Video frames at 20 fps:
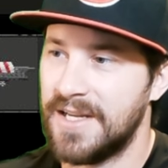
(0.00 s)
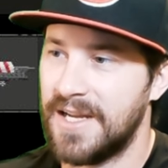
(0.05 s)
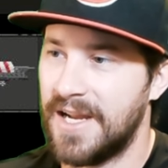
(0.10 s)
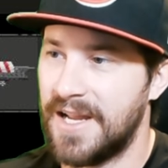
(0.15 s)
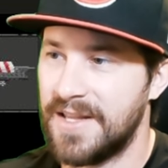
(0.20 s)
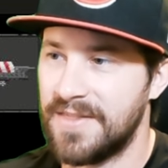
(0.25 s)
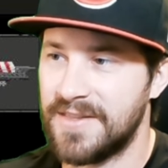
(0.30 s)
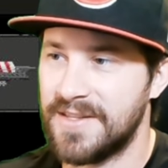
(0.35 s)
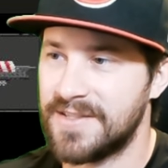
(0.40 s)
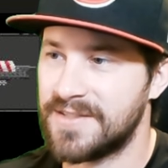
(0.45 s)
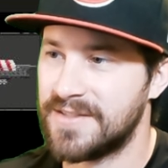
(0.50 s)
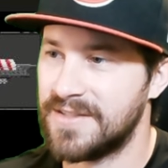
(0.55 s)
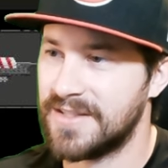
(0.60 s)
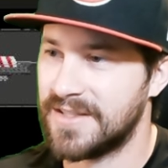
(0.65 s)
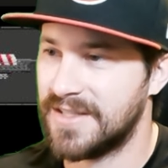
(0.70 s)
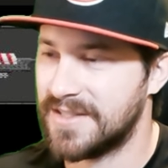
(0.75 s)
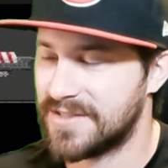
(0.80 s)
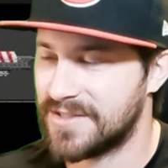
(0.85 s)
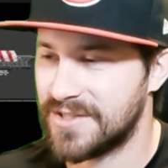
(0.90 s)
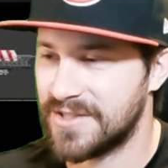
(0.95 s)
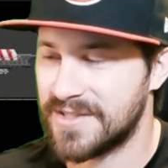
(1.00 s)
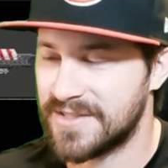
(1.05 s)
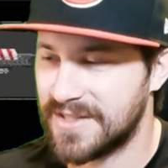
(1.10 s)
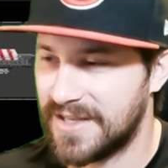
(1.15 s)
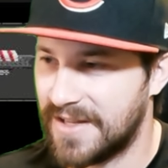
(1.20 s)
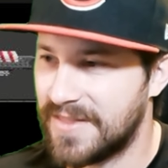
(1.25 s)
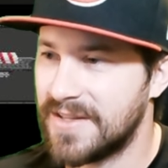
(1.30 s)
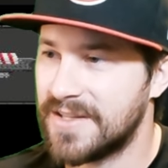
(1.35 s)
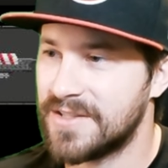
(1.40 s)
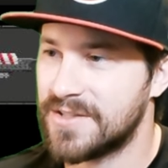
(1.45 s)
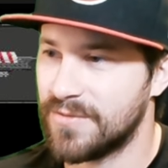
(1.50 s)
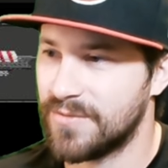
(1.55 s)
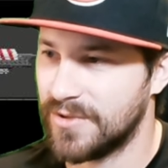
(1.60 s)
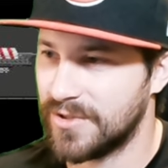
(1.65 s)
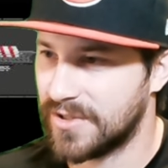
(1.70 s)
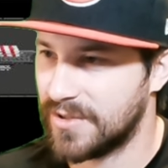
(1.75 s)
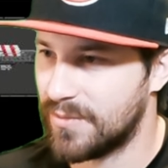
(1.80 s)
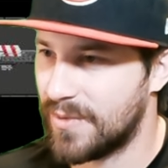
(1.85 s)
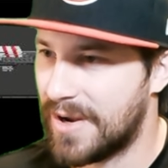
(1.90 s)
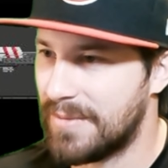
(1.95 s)
And this thing is just, I think it's a
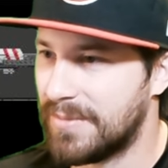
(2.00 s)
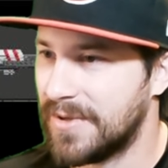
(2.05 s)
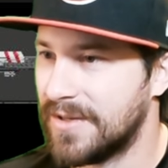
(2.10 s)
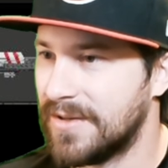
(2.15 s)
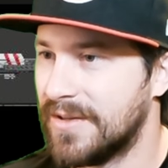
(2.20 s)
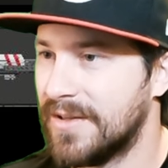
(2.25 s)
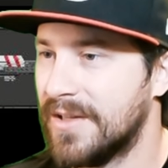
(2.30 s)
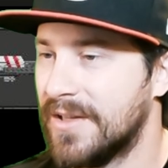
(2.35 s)
really good weapon.